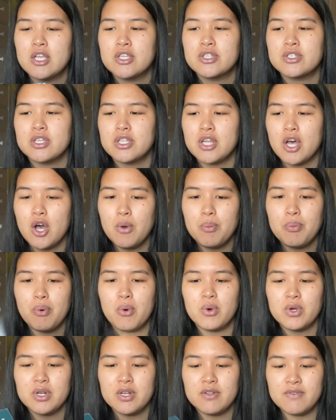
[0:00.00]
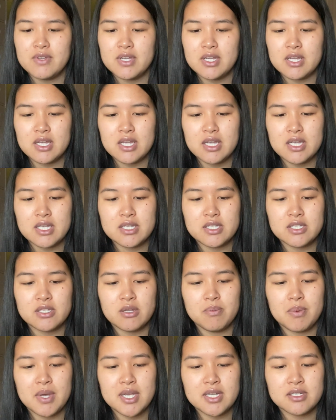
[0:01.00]
So the whole point of it is
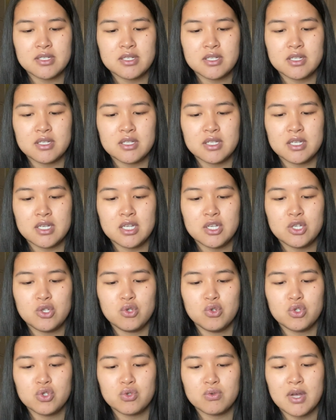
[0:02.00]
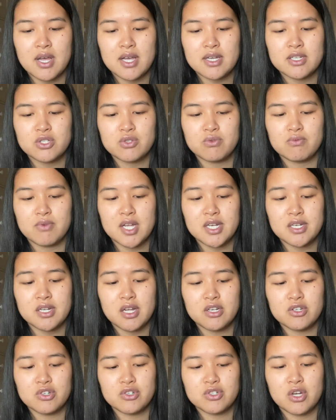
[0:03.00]
to basically neutralize the red
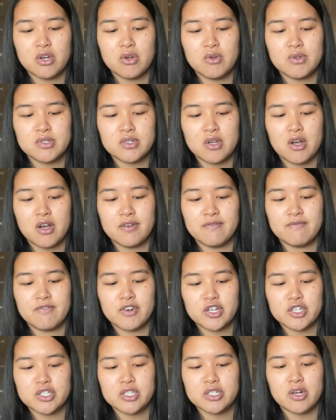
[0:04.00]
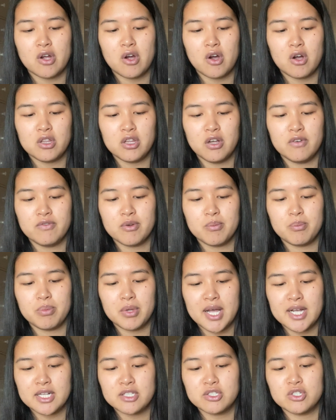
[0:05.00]
undertones on virgin all over
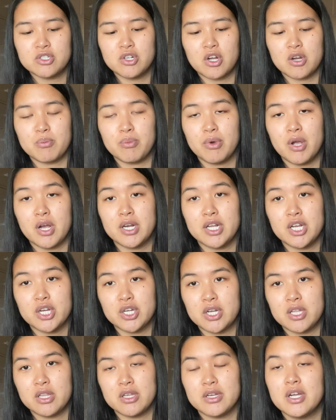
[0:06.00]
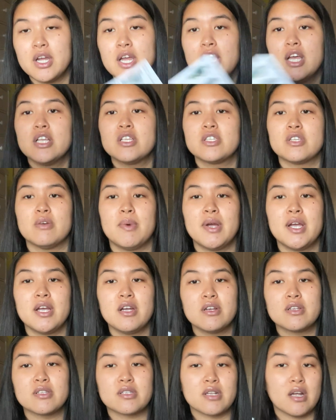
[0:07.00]
black to dark brown hair color. So my
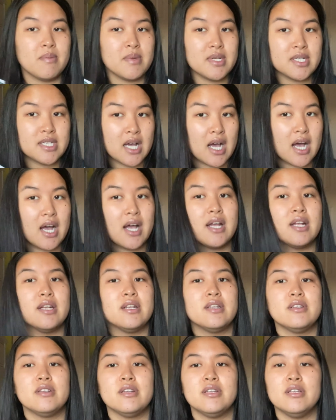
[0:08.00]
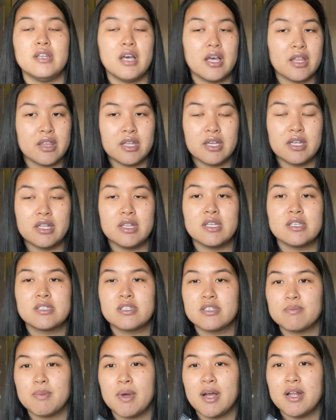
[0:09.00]
hair has not been dyed, nothing.
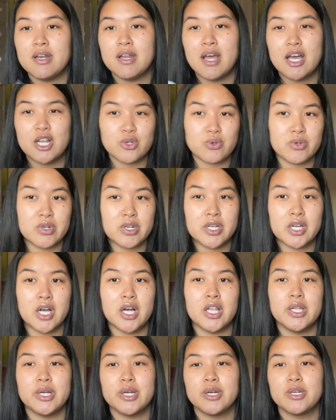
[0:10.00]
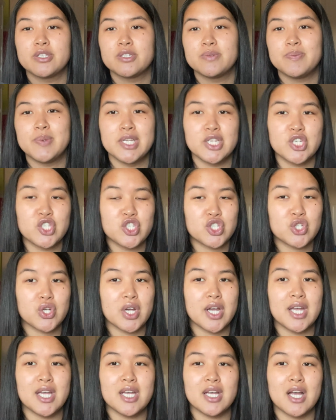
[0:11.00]
This is my natural hair color. It's pin
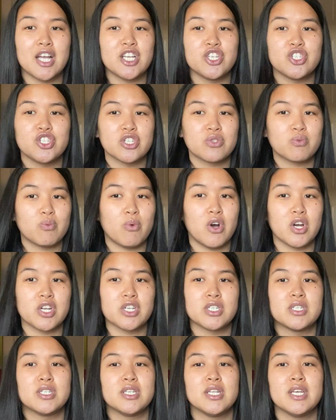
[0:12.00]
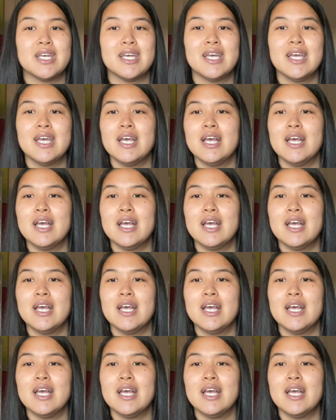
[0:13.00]
straight. I just washed it.